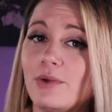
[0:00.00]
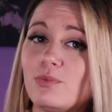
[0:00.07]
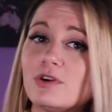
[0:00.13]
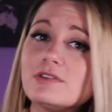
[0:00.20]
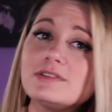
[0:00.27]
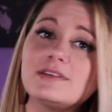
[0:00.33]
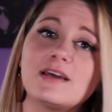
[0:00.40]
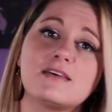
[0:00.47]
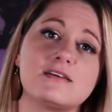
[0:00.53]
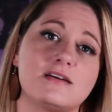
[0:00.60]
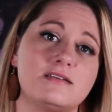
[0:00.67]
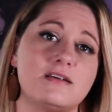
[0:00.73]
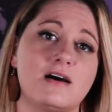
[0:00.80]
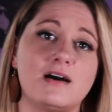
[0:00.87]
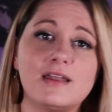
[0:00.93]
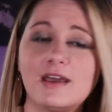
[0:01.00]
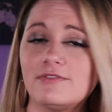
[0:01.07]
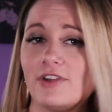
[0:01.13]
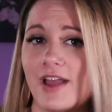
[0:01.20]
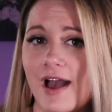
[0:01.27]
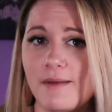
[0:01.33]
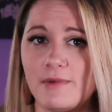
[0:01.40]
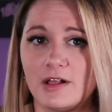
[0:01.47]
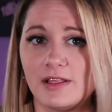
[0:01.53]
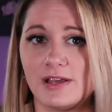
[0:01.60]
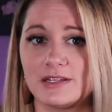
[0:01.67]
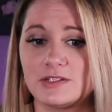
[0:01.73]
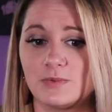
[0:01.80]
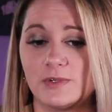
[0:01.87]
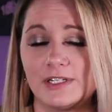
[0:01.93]
I will say that not every
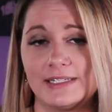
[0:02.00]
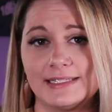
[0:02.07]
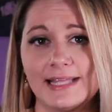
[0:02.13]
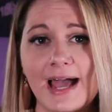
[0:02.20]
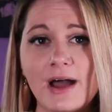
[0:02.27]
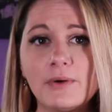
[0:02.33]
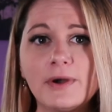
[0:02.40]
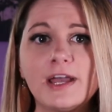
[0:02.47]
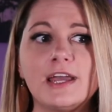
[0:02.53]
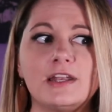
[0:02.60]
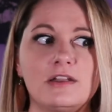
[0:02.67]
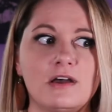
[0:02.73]
MLS will allow it,